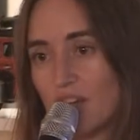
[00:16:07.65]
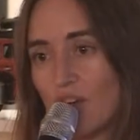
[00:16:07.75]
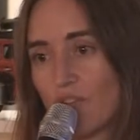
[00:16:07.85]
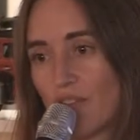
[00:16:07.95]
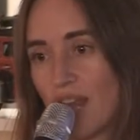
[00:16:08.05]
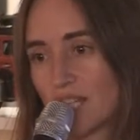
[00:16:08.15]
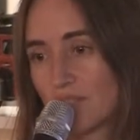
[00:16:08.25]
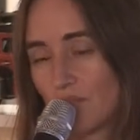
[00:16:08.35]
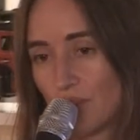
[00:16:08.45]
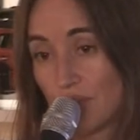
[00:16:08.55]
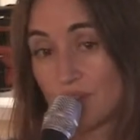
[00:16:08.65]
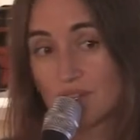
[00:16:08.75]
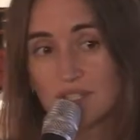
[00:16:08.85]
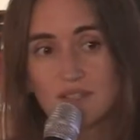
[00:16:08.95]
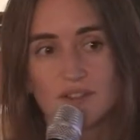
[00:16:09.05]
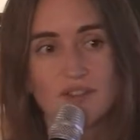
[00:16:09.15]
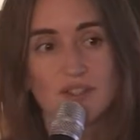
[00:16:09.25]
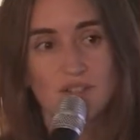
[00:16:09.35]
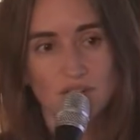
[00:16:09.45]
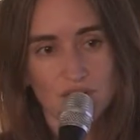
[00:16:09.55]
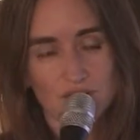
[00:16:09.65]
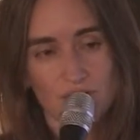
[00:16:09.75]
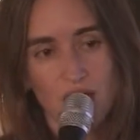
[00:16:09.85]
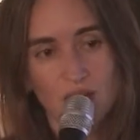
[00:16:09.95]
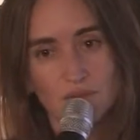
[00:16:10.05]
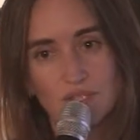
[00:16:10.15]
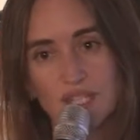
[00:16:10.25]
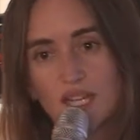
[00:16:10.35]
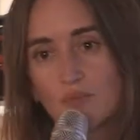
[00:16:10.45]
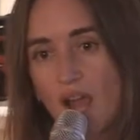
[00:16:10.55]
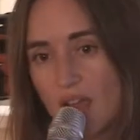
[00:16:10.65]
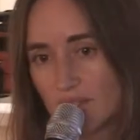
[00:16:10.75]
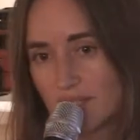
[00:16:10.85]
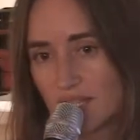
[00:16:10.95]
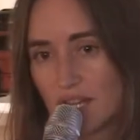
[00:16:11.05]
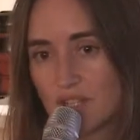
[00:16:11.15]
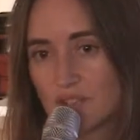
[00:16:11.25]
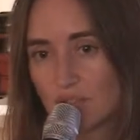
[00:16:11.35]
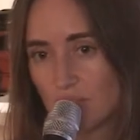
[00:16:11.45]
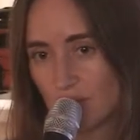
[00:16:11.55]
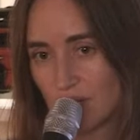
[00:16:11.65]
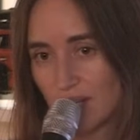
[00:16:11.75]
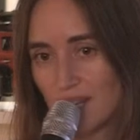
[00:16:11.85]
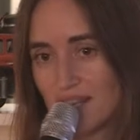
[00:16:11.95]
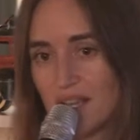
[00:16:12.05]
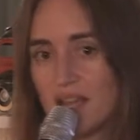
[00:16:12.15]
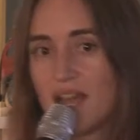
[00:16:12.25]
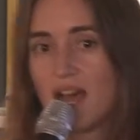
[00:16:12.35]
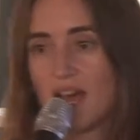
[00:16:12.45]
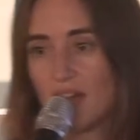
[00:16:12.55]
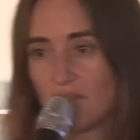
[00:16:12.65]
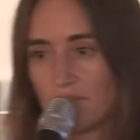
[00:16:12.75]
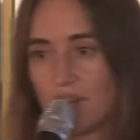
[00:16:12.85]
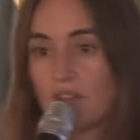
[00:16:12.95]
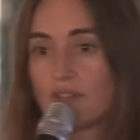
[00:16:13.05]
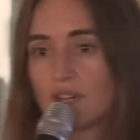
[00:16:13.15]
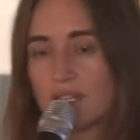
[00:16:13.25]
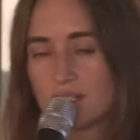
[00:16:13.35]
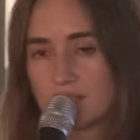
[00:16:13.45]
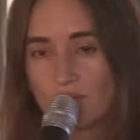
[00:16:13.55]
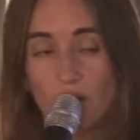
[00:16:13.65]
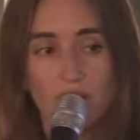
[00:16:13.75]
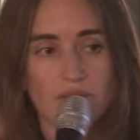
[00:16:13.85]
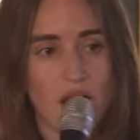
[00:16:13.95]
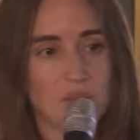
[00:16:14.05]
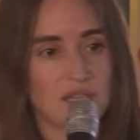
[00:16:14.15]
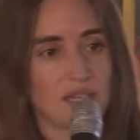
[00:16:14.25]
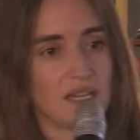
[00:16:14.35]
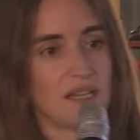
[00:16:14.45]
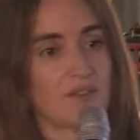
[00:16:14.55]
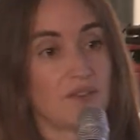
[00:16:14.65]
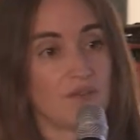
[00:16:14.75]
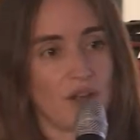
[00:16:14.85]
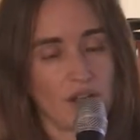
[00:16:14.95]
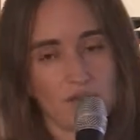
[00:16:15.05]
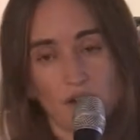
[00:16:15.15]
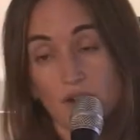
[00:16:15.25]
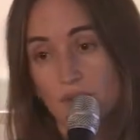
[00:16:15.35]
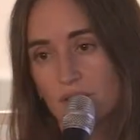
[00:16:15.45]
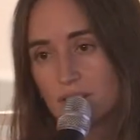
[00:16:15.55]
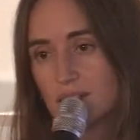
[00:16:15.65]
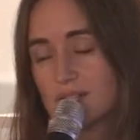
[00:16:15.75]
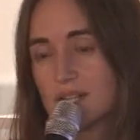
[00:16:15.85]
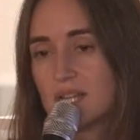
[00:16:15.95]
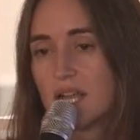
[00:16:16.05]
Over the last few years, the concerns around data privacy and security have increased very rapidly, and they're very, very real.